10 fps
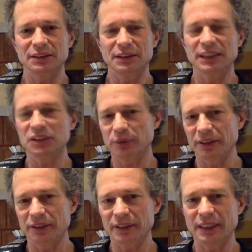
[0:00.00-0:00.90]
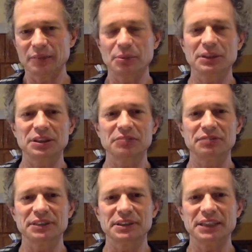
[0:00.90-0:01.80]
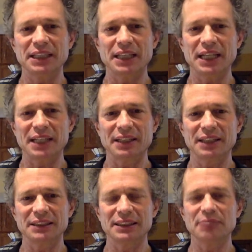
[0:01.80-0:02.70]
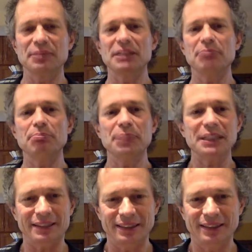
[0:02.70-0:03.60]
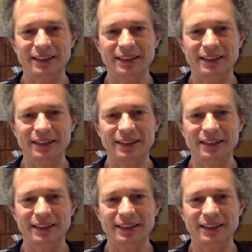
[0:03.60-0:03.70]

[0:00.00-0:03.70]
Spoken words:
get triggered and a person feels they cannot simply be.